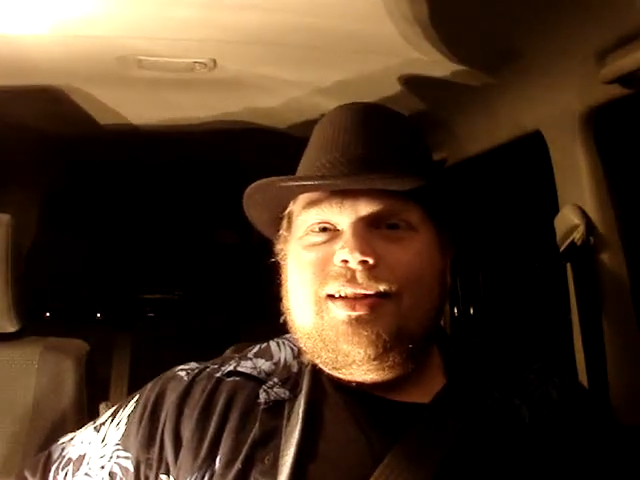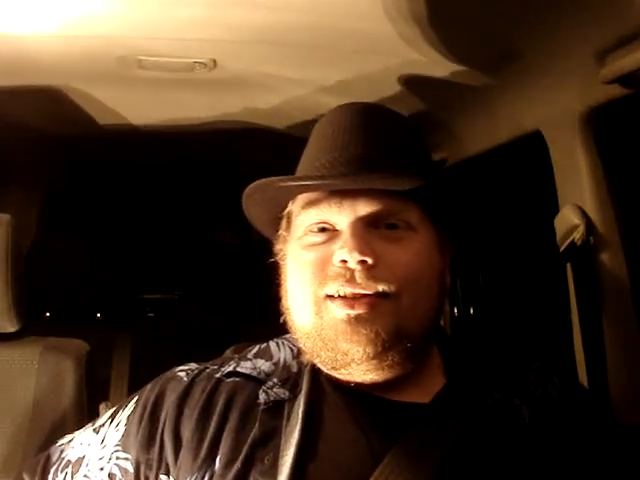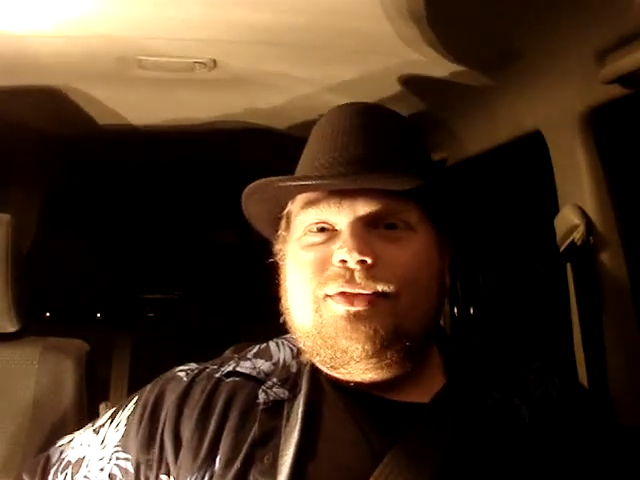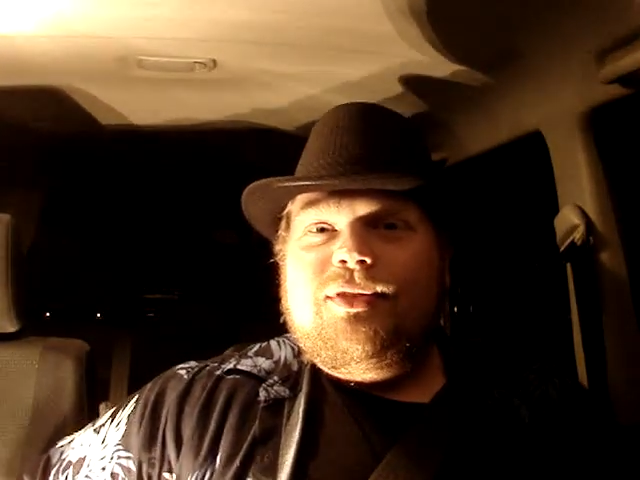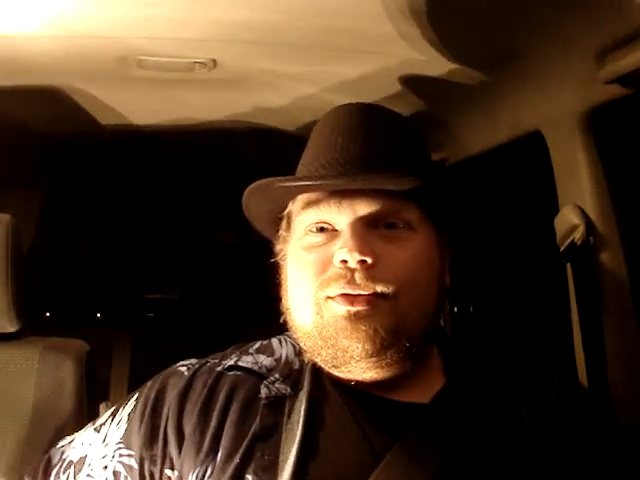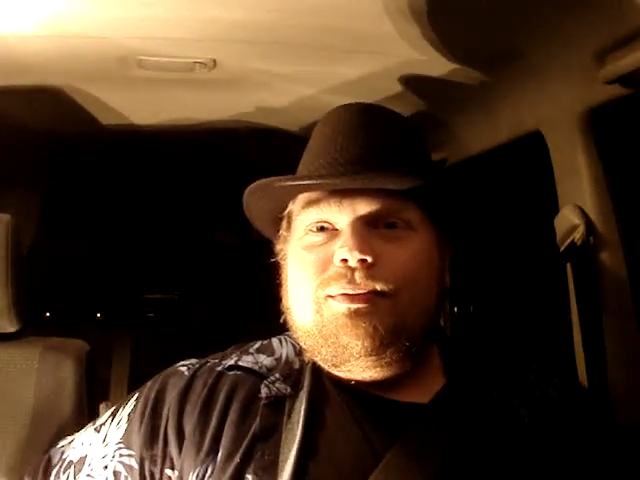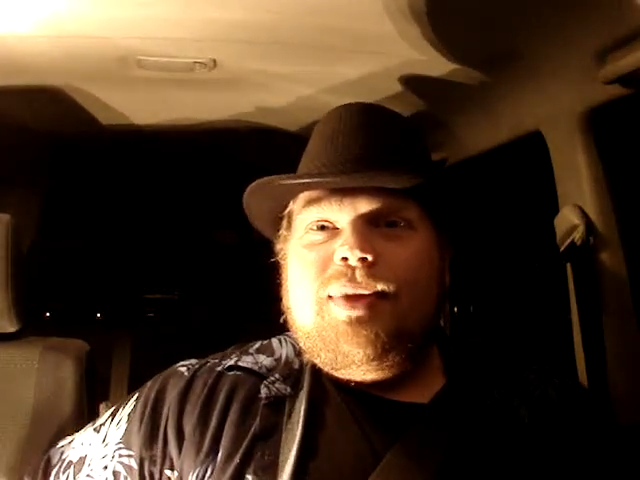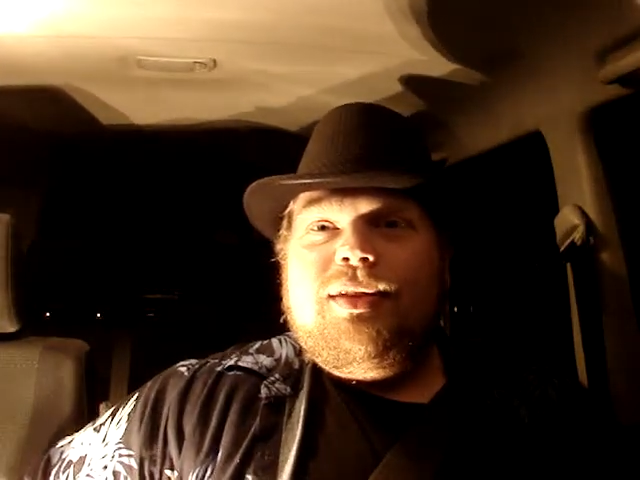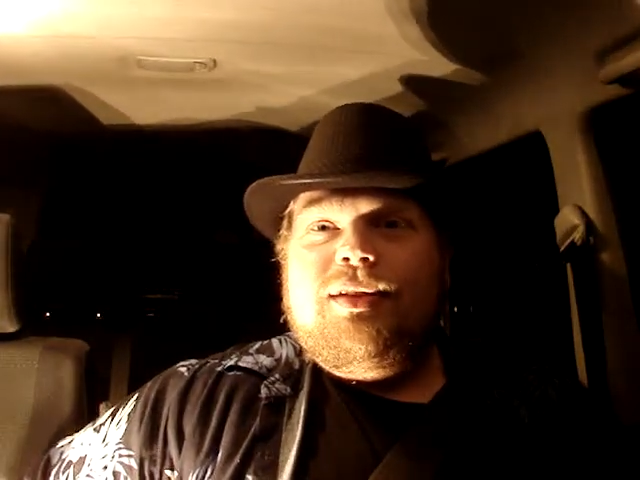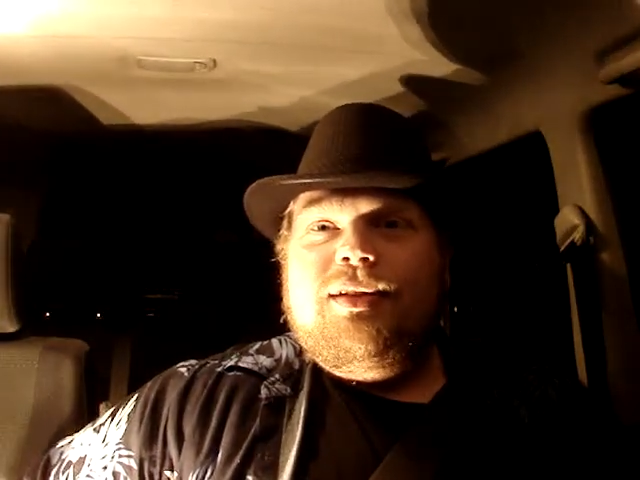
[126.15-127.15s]
a different
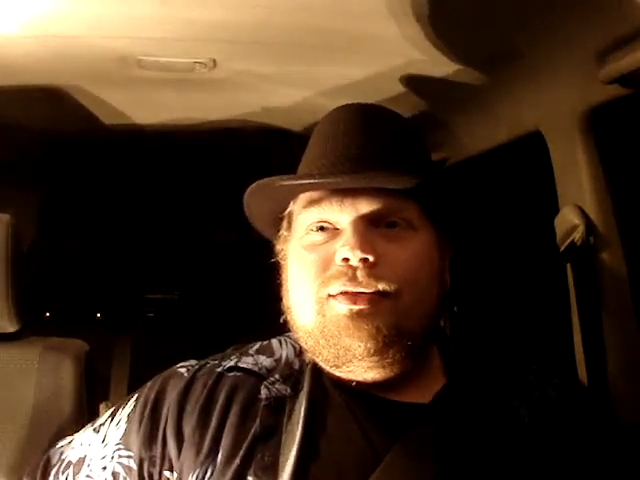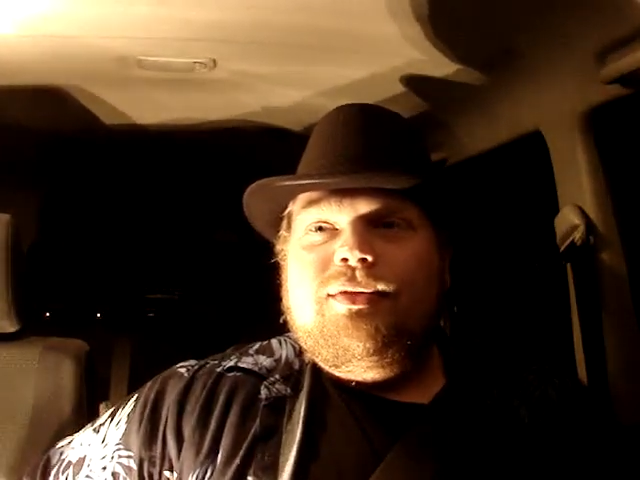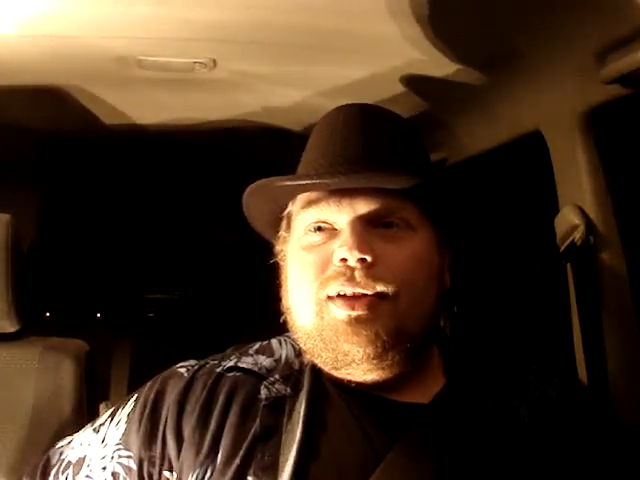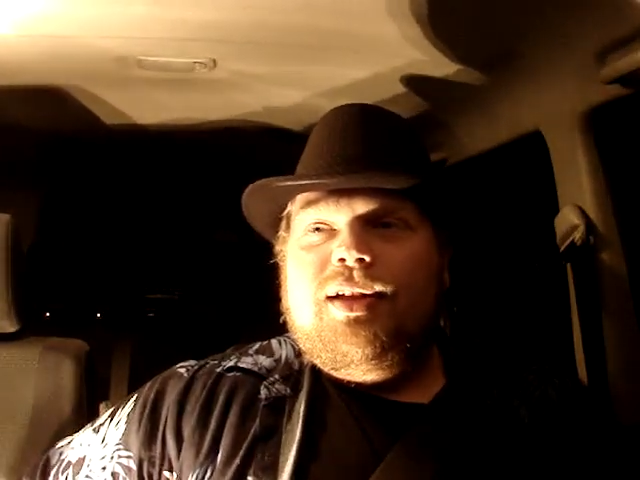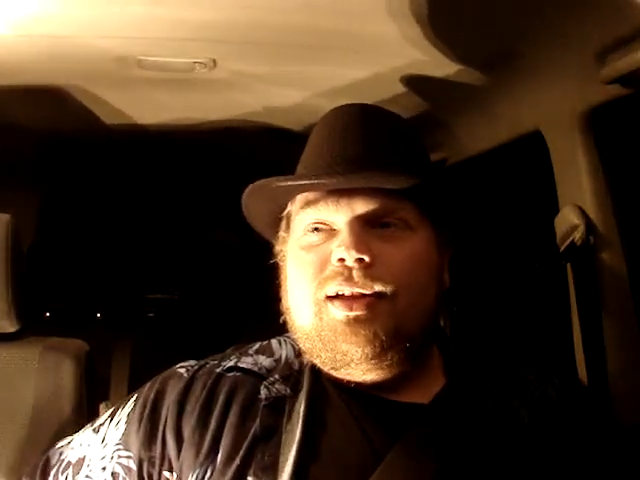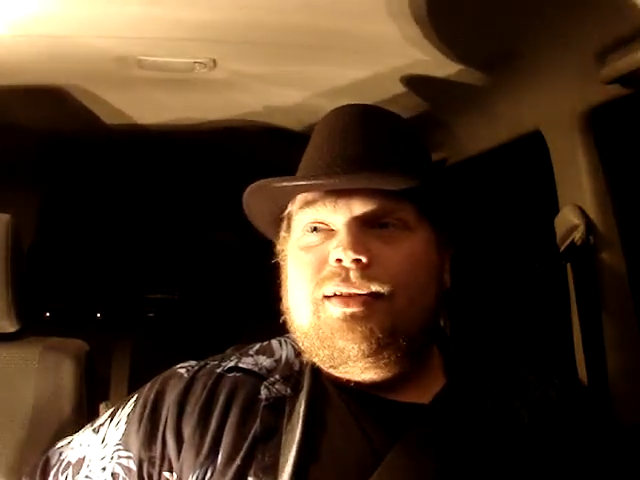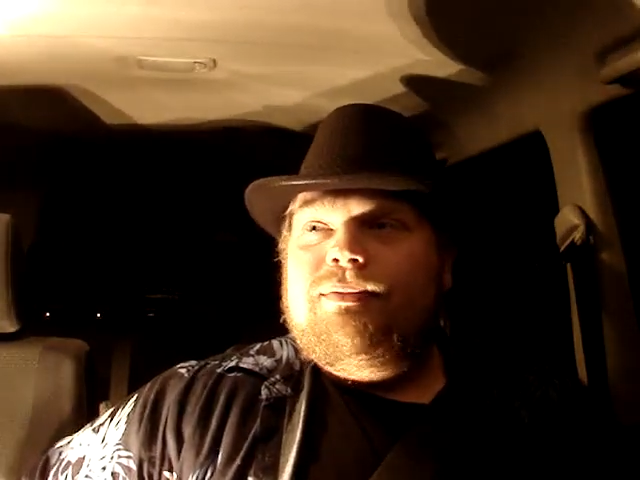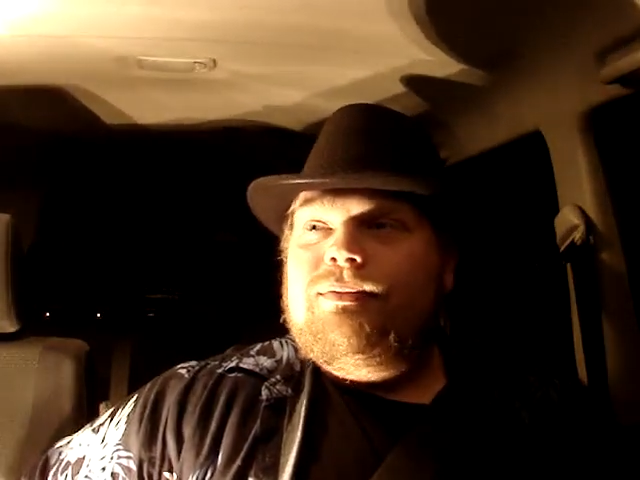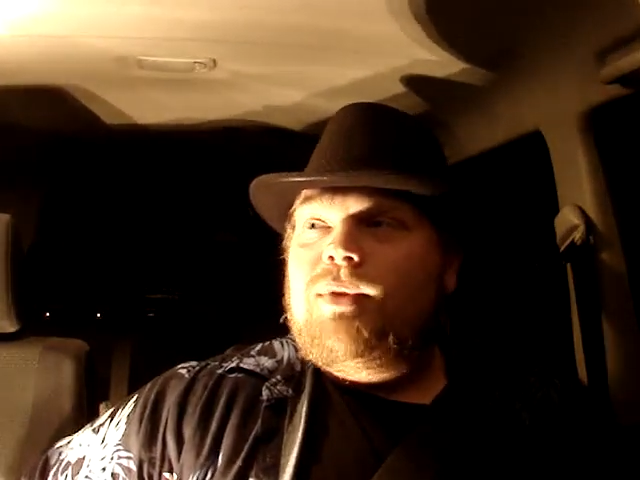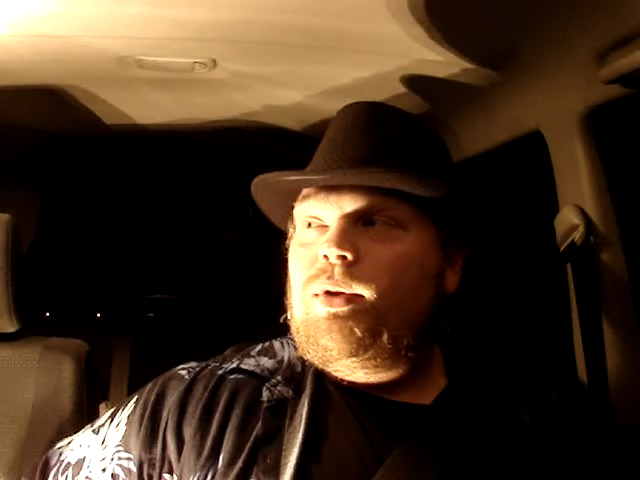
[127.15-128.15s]
method of uh,
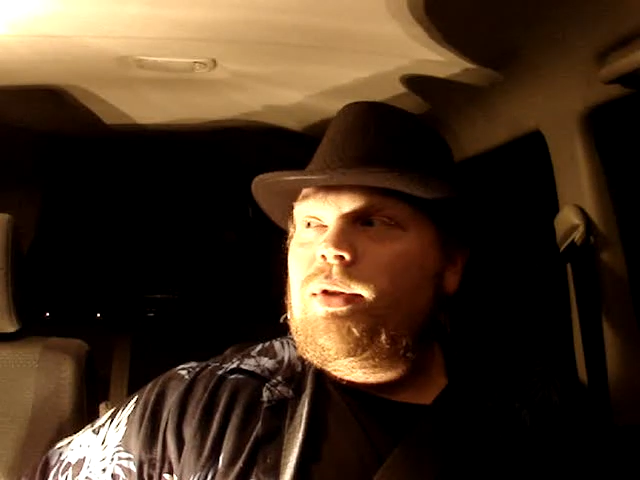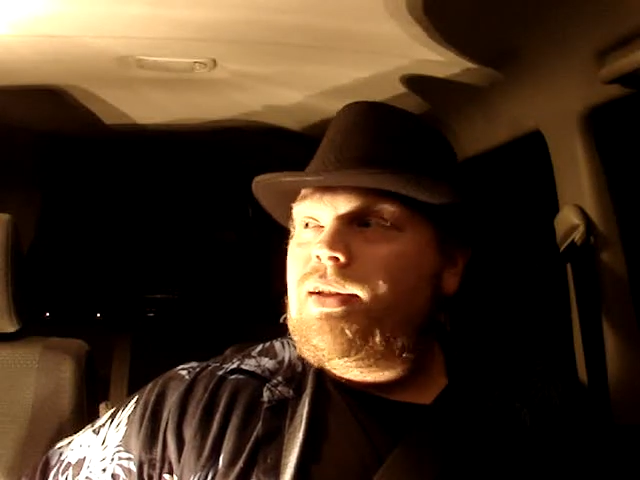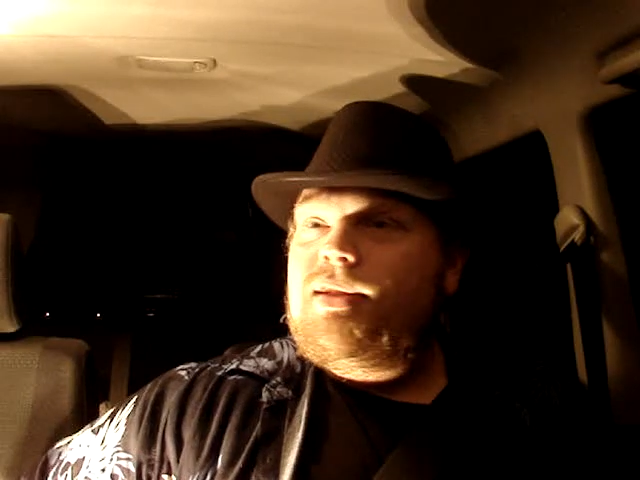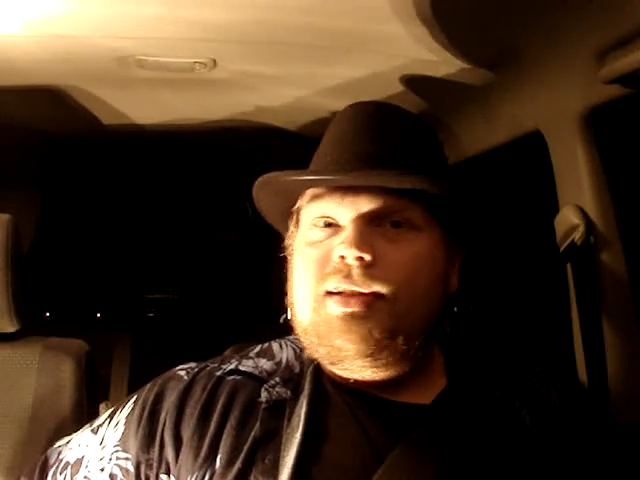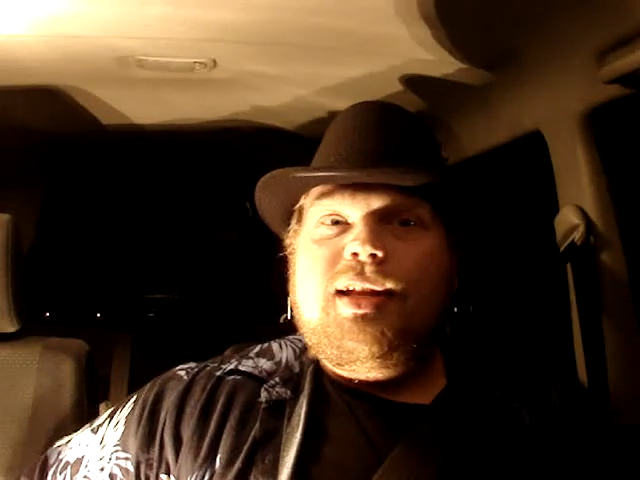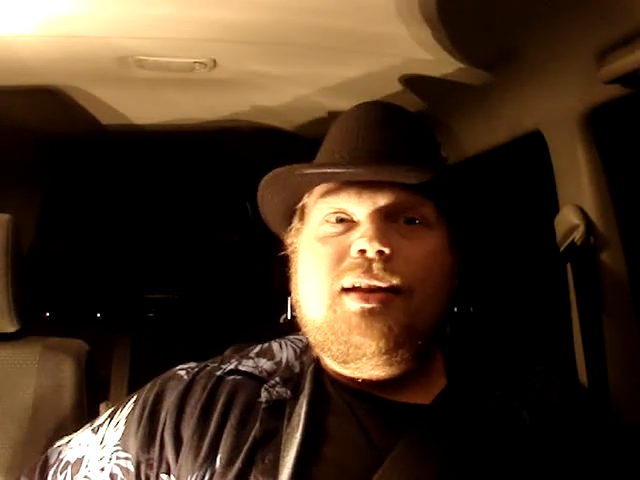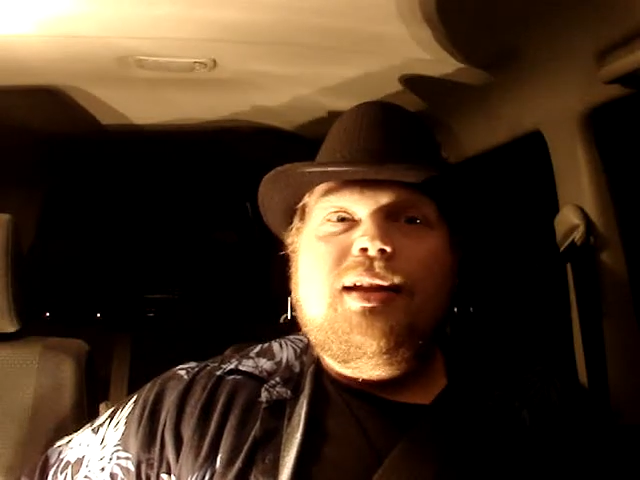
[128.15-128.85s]
holding this thing down.